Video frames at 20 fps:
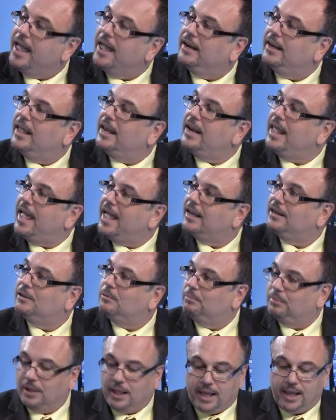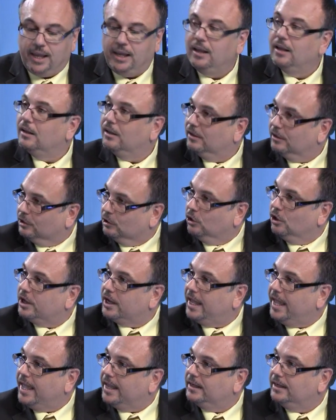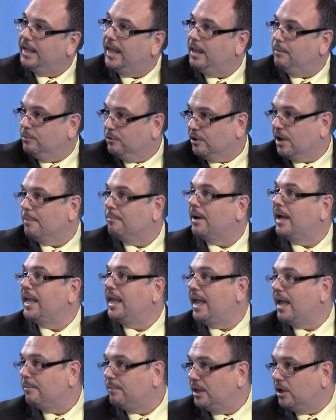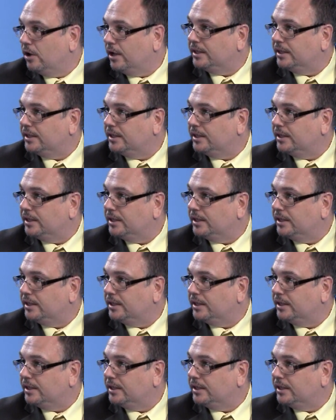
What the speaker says: and then had to play look-ahead game. You've got Miami